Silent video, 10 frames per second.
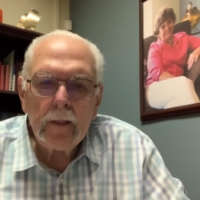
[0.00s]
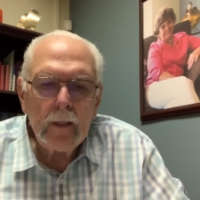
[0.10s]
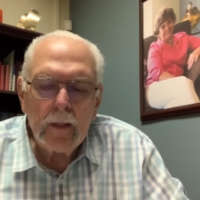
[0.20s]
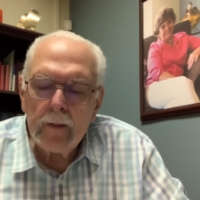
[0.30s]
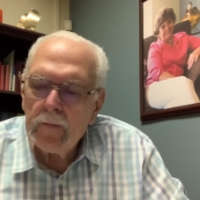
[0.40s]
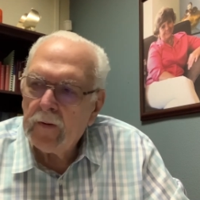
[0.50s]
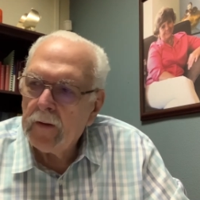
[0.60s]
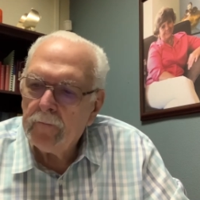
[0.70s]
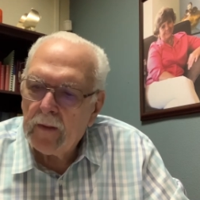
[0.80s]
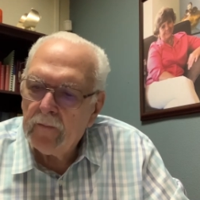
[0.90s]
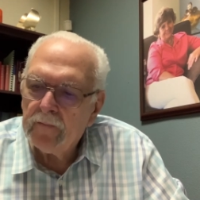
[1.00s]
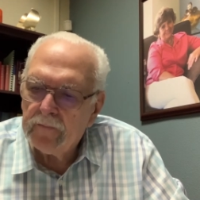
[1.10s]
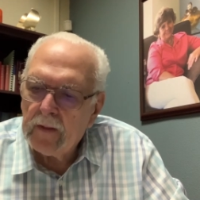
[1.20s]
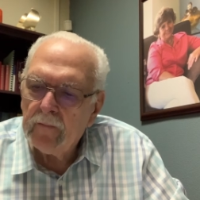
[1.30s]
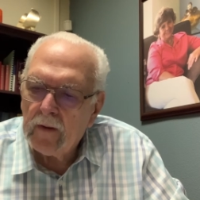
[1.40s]
and and um, they've
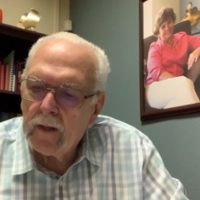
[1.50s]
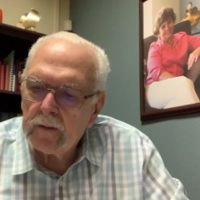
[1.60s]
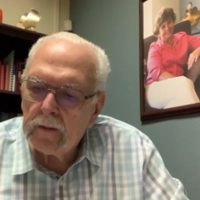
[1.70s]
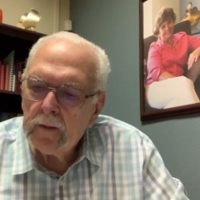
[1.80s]
they've got